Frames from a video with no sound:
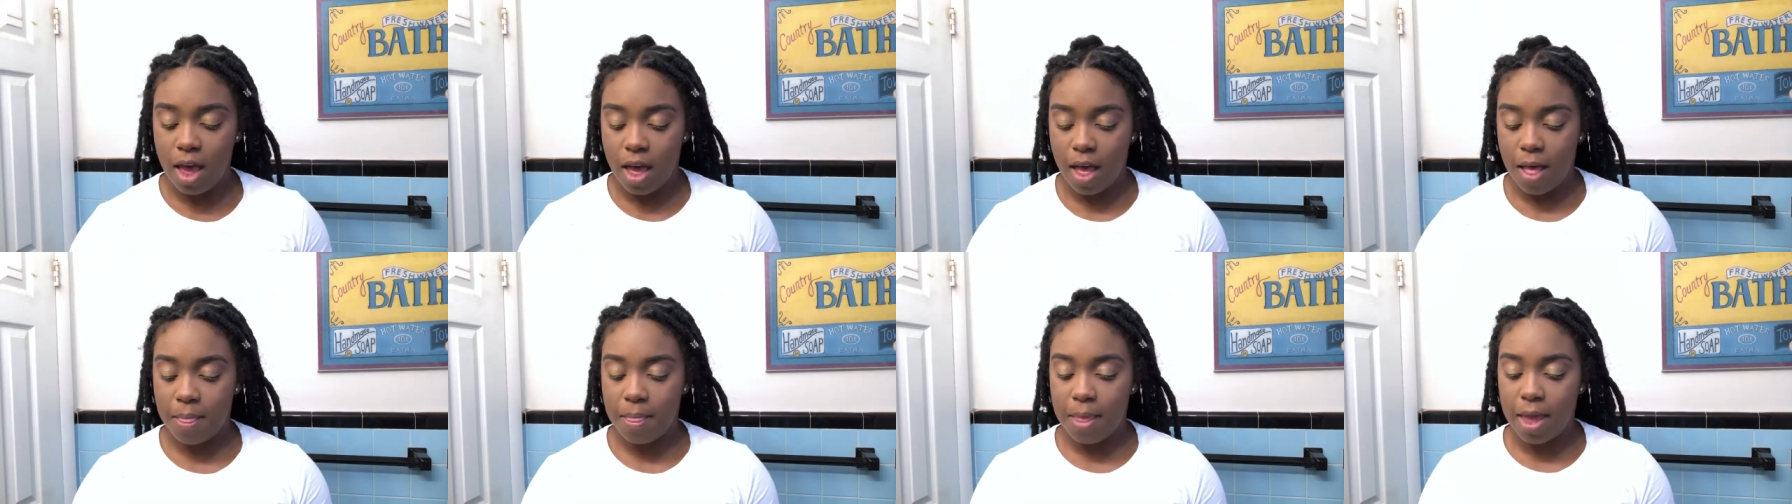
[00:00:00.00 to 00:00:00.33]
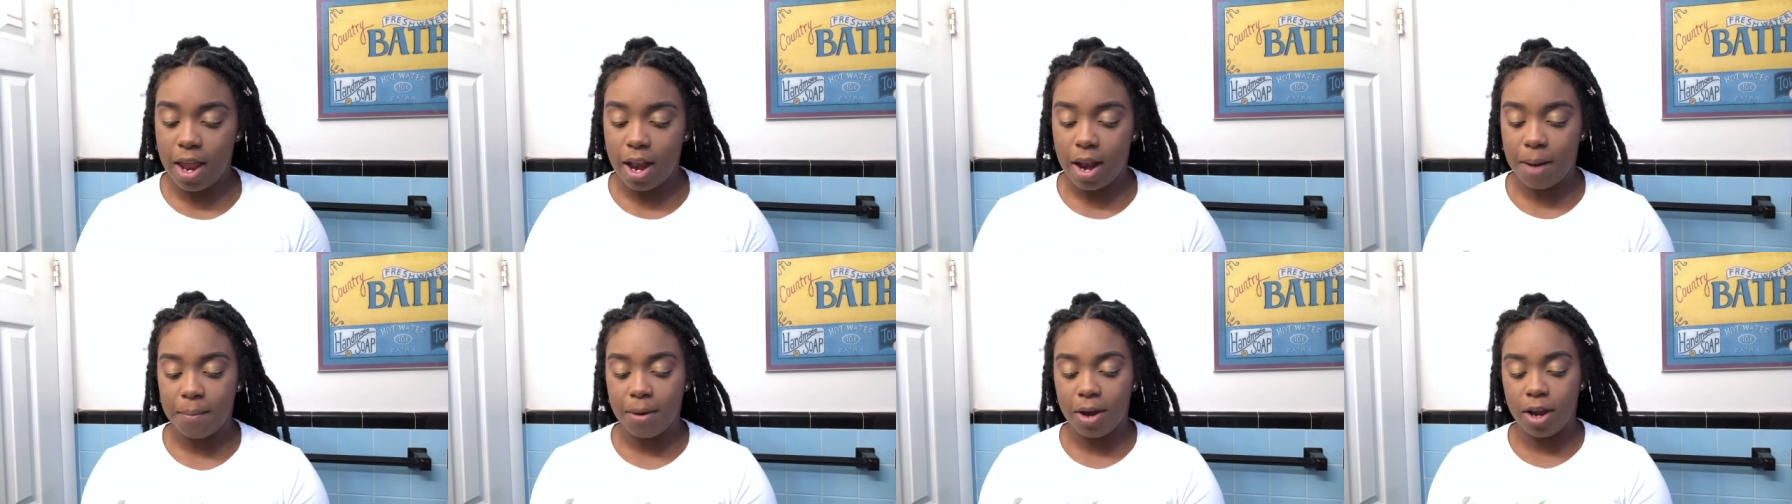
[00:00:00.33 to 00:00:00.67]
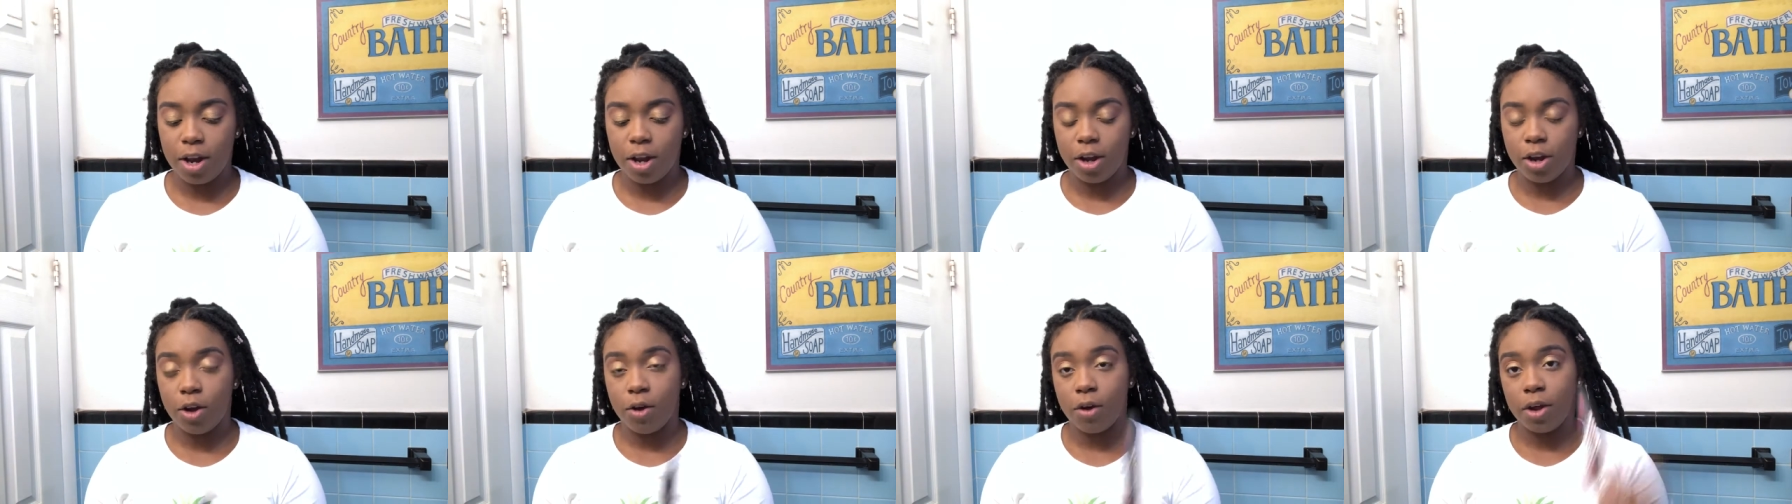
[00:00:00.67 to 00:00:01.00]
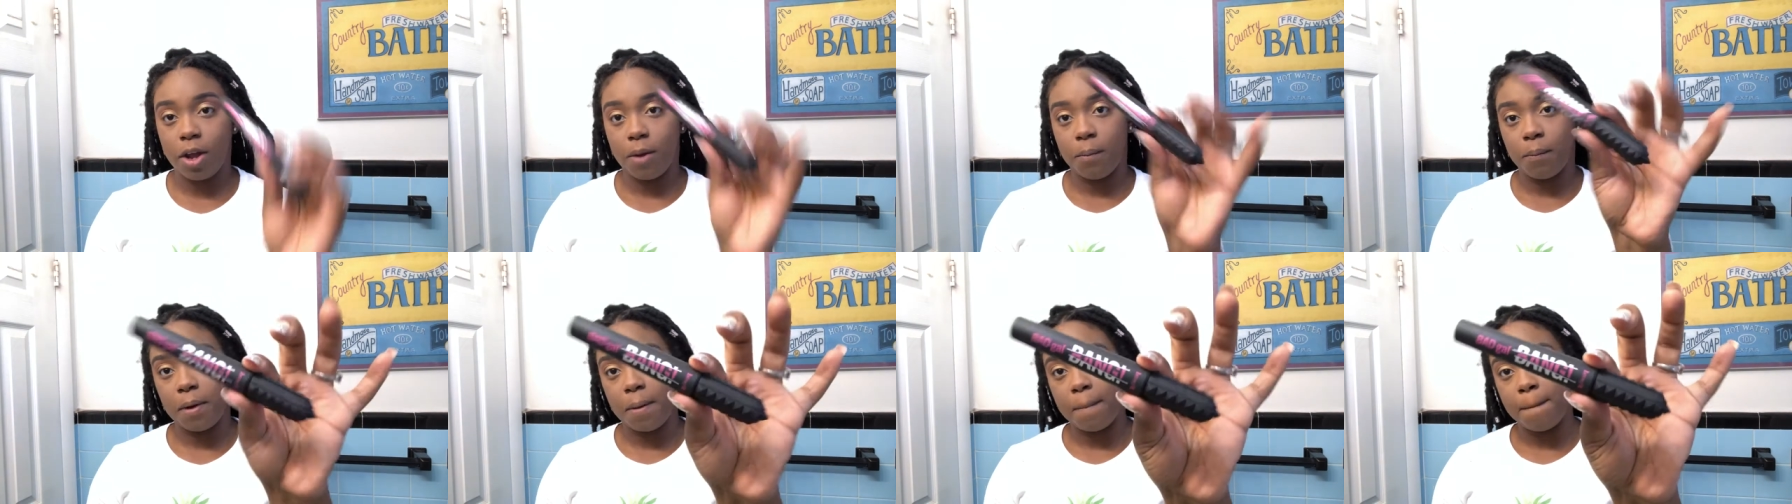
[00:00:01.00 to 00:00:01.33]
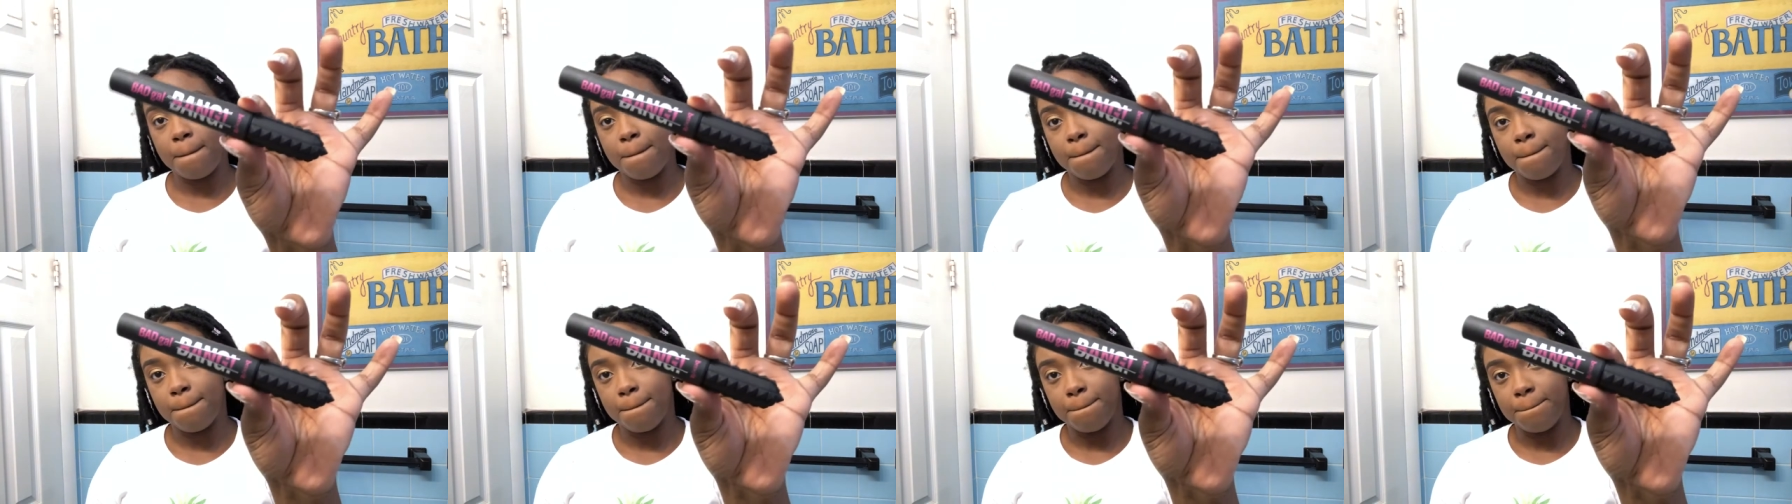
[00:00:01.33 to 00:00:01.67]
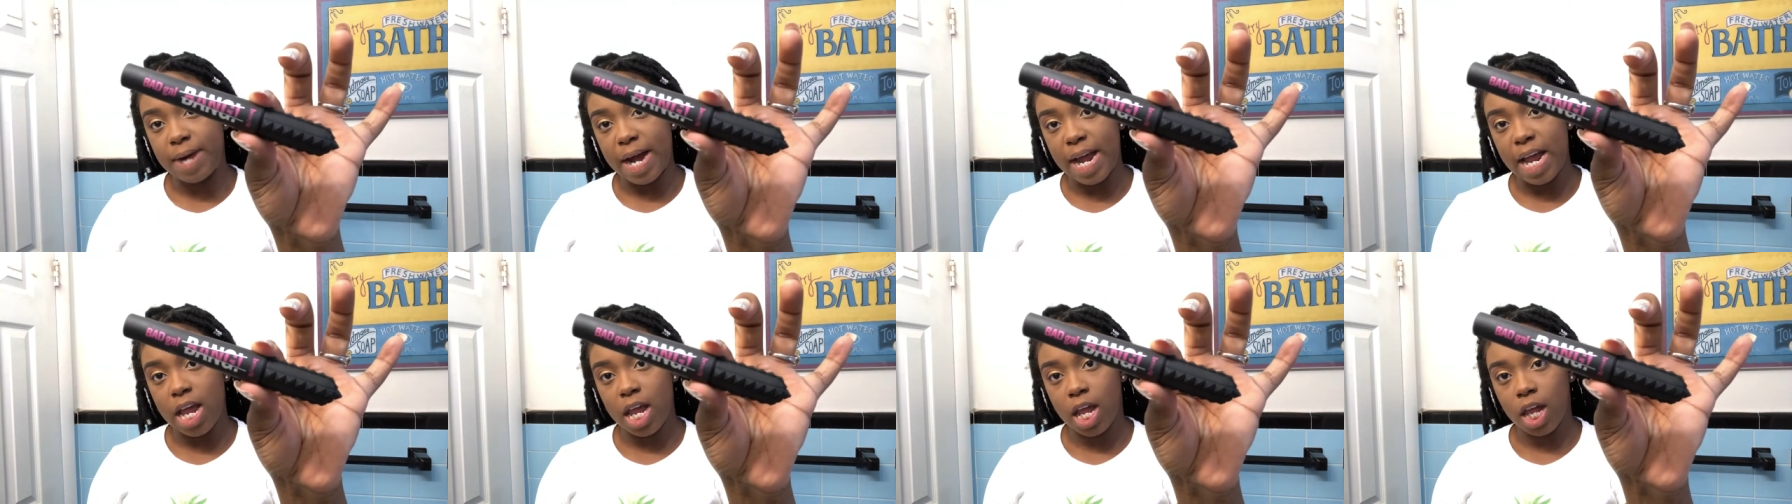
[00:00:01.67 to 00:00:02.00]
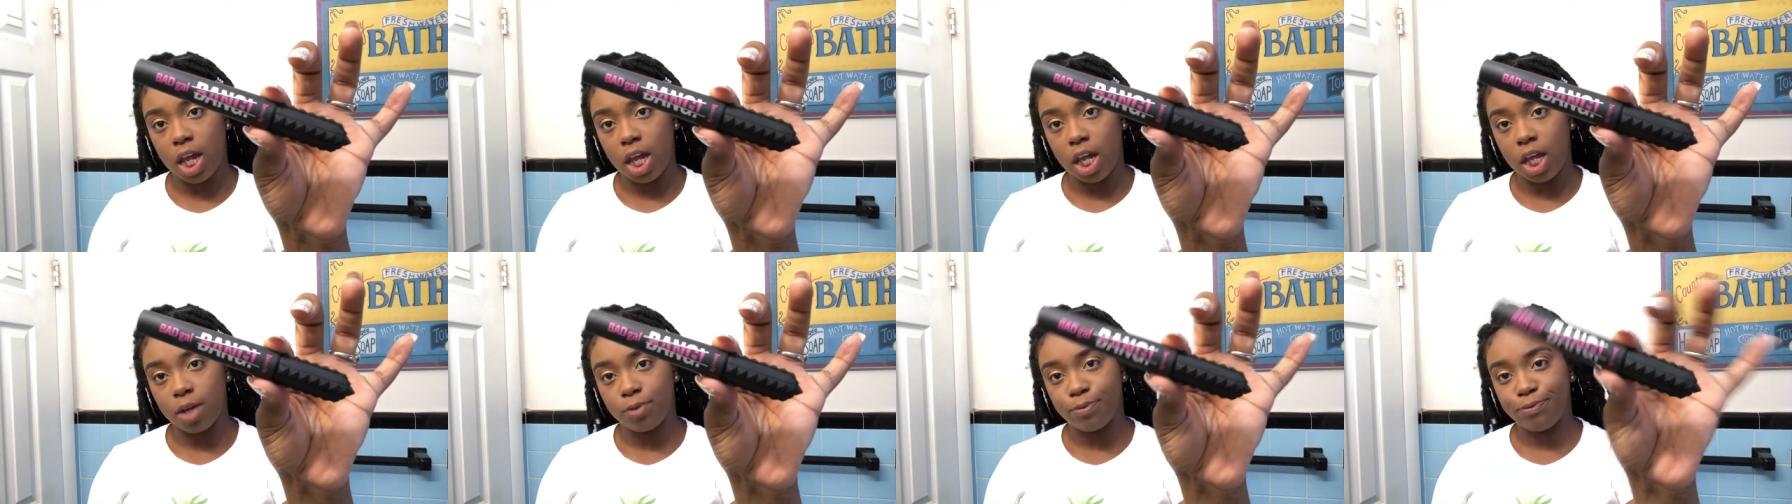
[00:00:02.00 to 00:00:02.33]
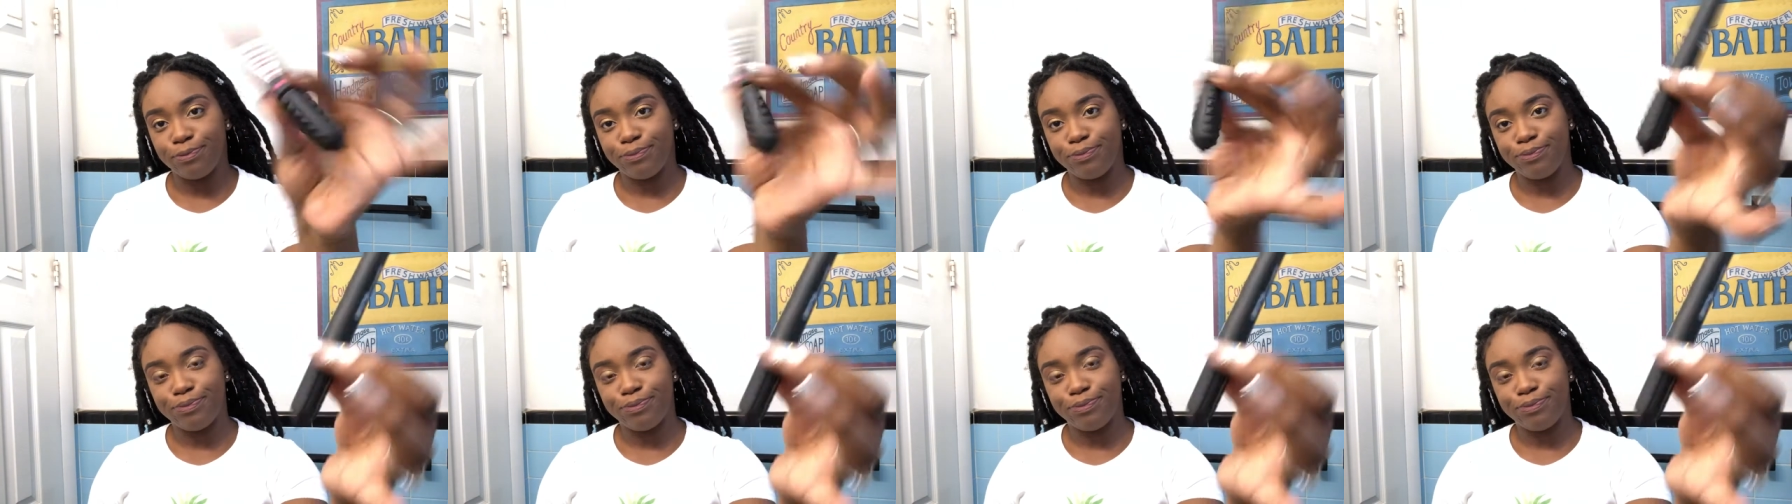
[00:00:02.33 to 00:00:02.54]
And then I'm gonna go in with bang,